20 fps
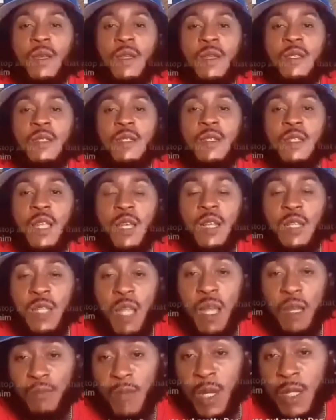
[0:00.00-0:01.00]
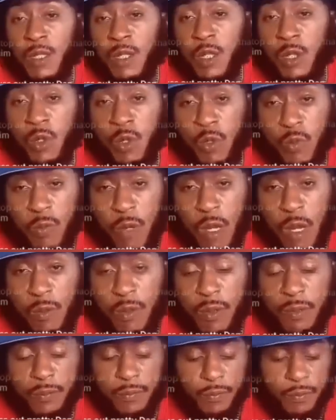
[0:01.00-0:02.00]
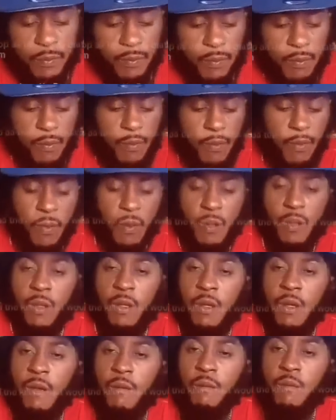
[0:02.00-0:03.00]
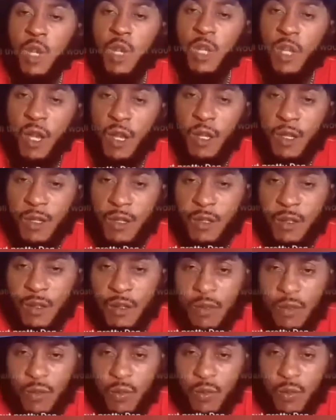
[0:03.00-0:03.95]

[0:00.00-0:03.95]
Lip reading: is tell that man, say, look, pardon, brother,